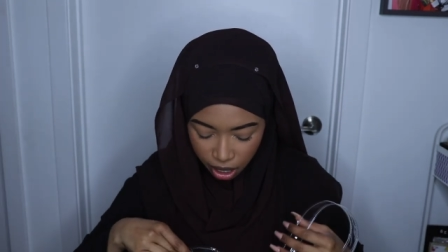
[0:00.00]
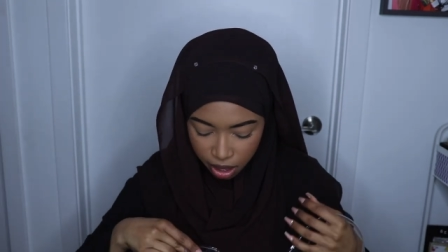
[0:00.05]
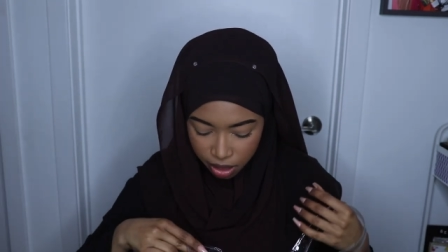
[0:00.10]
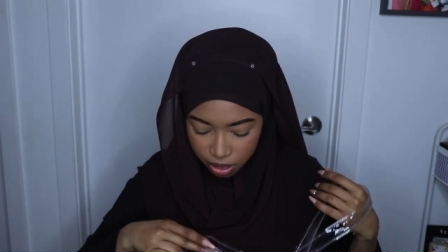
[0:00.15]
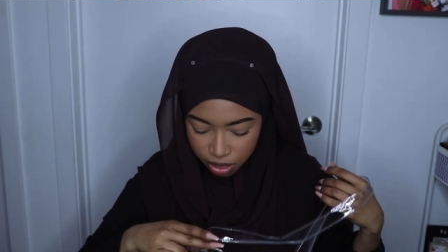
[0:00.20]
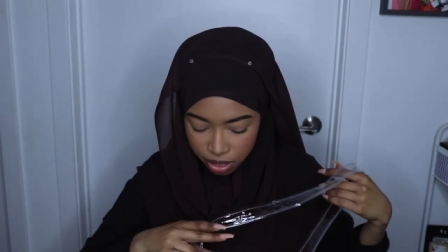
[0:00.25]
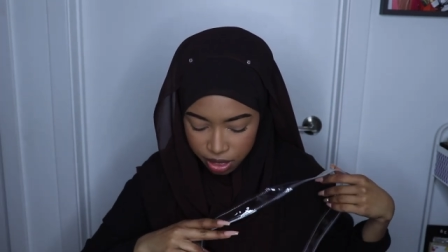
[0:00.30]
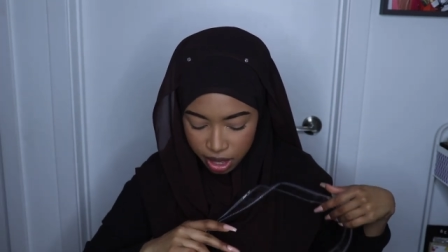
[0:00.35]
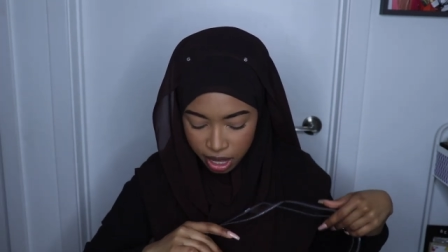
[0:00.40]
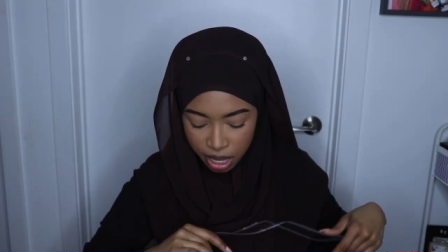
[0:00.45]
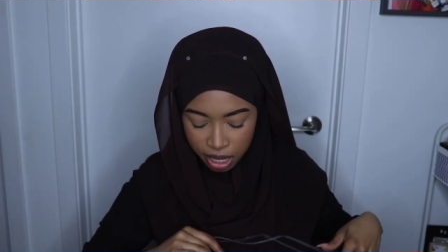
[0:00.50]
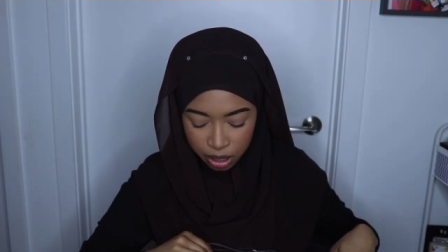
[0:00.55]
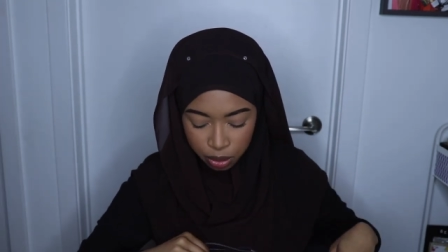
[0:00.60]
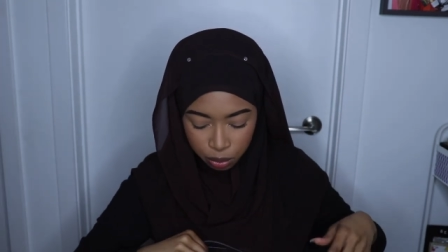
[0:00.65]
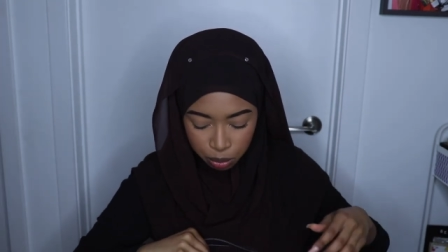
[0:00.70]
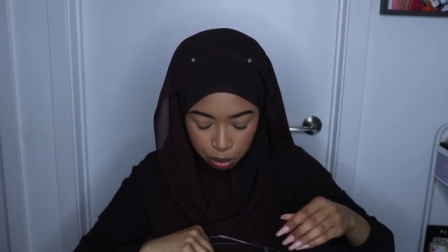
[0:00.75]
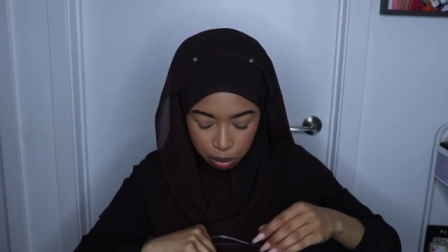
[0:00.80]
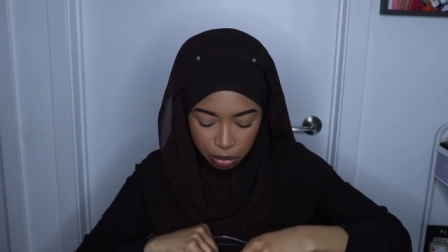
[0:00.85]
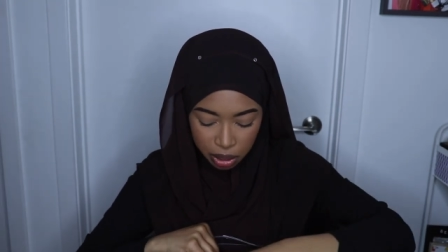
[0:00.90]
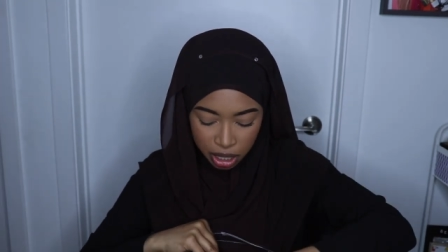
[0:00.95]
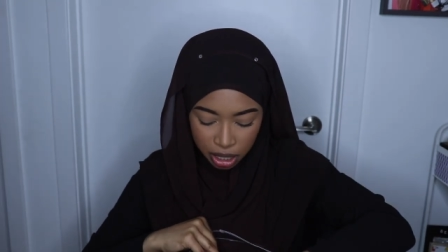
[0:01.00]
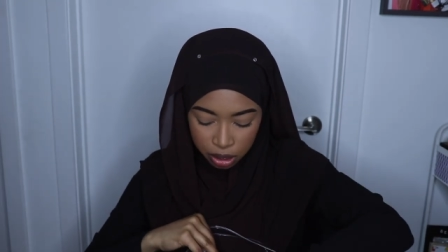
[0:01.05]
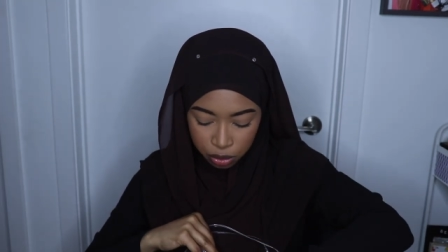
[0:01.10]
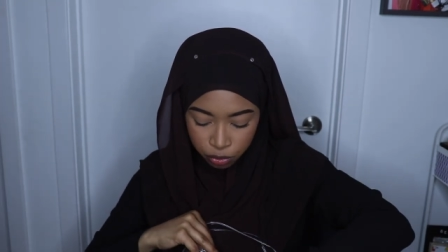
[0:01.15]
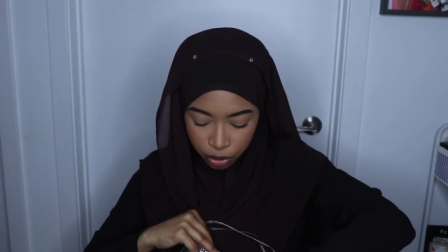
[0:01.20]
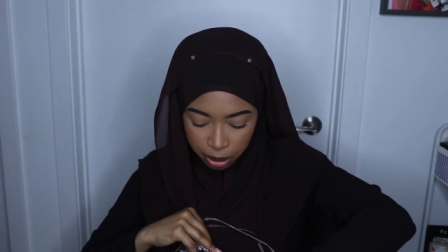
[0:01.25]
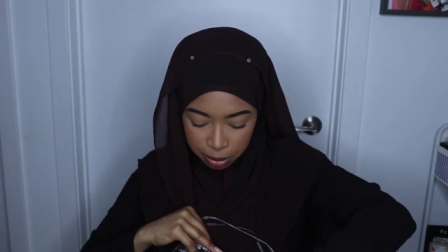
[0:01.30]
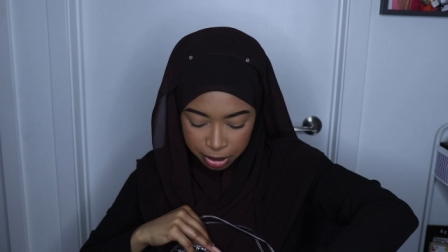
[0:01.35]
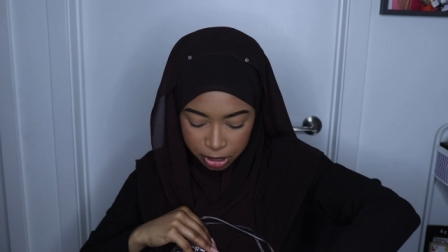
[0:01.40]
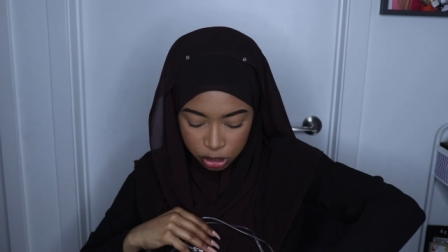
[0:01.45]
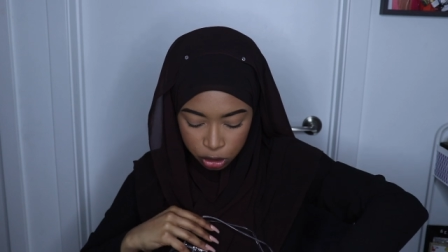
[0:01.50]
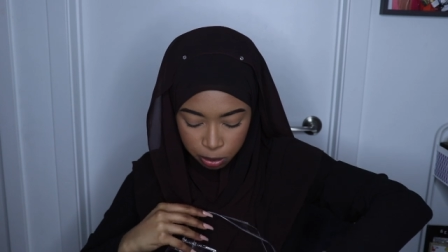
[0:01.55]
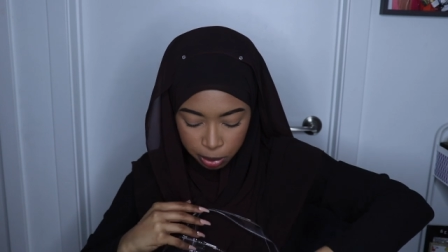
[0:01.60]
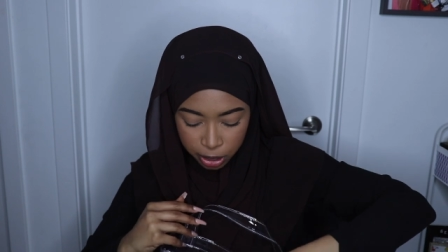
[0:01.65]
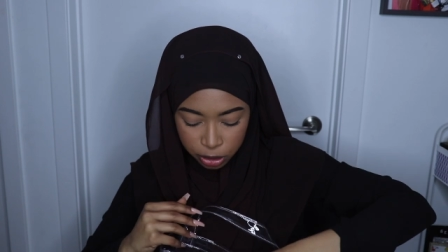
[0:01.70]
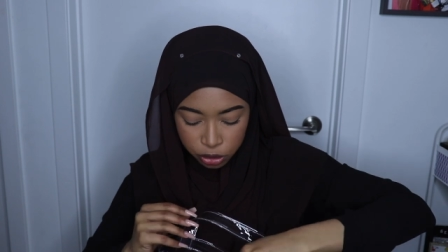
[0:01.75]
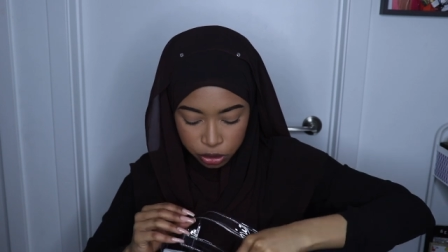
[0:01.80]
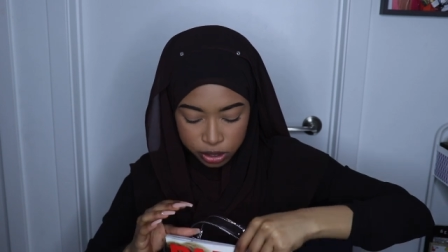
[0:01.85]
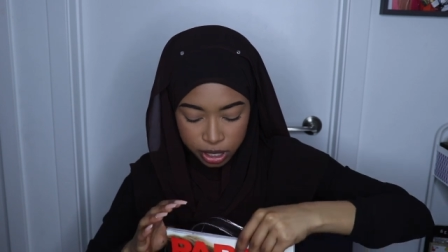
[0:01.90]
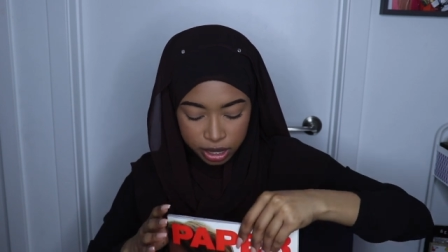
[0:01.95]
And then me and Raimi took
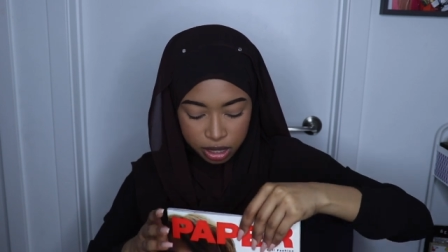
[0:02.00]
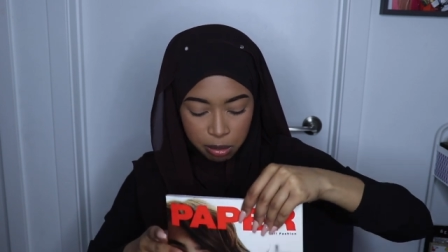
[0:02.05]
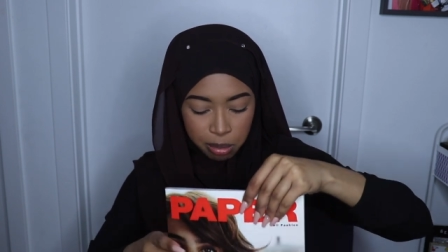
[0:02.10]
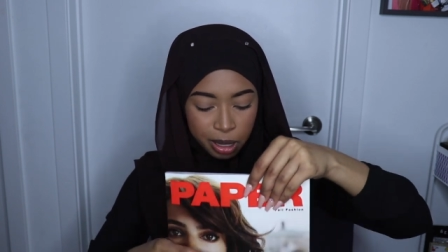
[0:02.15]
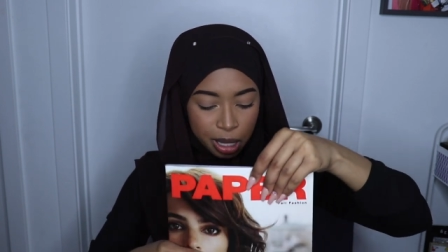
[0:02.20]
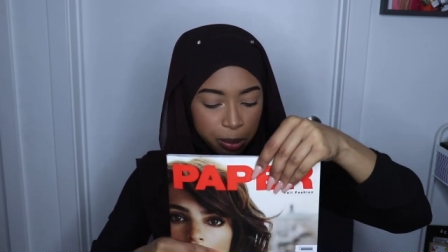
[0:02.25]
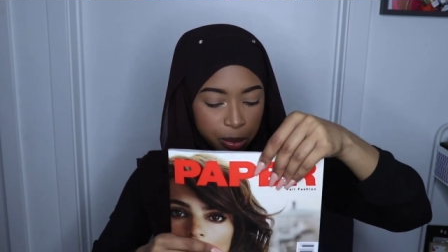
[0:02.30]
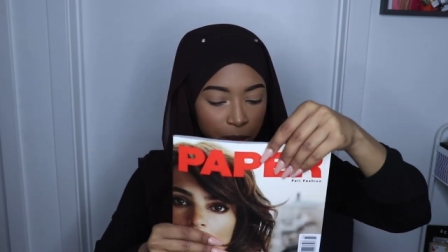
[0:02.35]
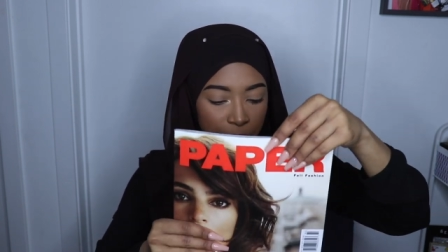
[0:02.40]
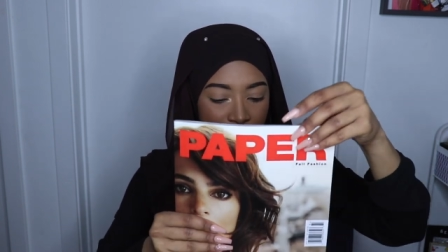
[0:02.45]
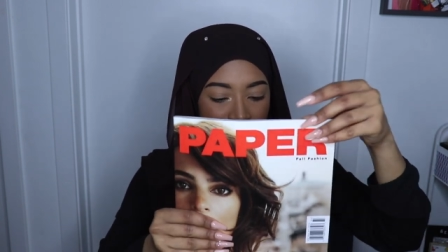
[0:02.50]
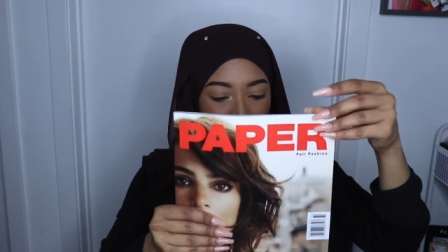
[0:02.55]
pictures at the paper